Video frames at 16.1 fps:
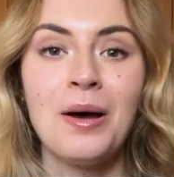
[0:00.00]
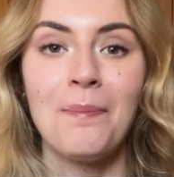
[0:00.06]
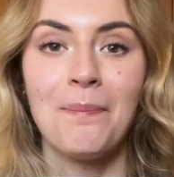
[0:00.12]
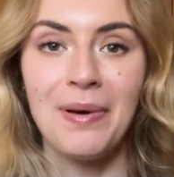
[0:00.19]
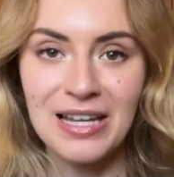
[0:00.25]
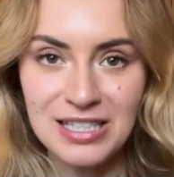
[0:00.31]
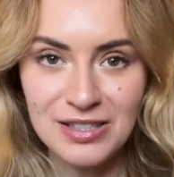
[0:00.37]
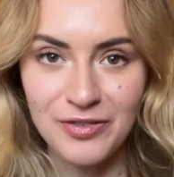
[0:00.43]

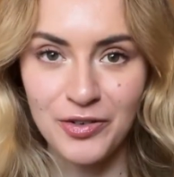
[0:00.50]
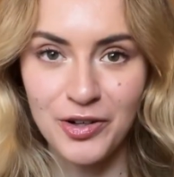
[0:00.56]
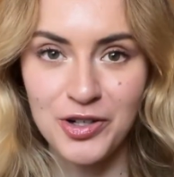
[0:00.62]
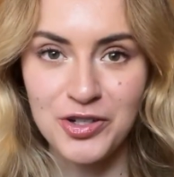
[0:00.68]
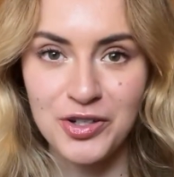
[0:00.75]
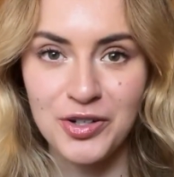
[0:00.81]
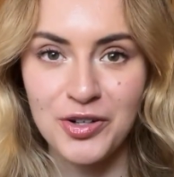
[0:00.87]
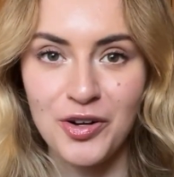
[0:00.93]
best
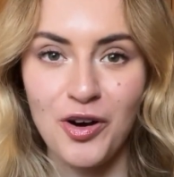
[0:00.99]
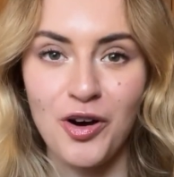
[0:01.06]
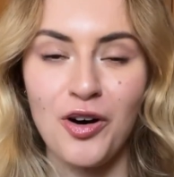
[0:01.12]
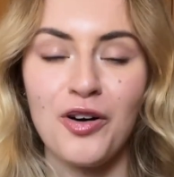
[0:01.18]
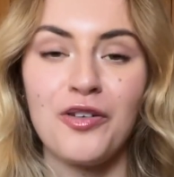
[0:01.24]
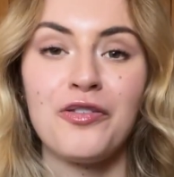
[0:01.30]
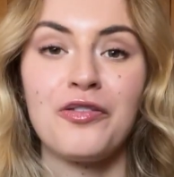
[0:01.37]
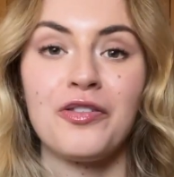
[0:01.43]
version
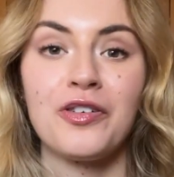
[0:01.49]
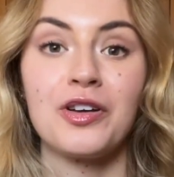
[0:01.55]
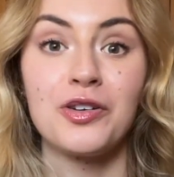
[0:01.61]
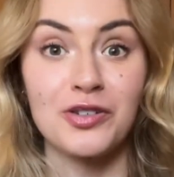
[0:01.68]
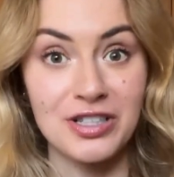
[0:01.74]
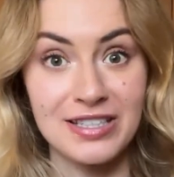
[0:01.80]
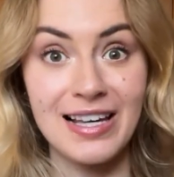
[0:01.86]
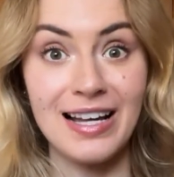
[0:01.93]
of
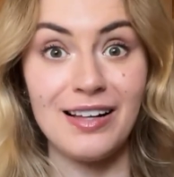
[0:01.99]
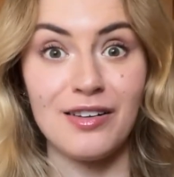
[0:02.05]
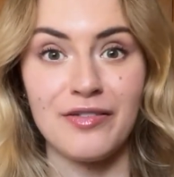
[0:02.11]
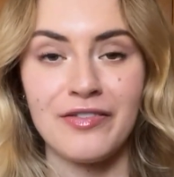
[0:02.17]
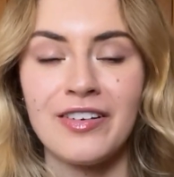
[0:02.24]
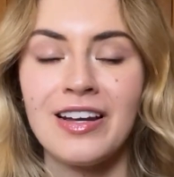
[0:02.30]
yourself.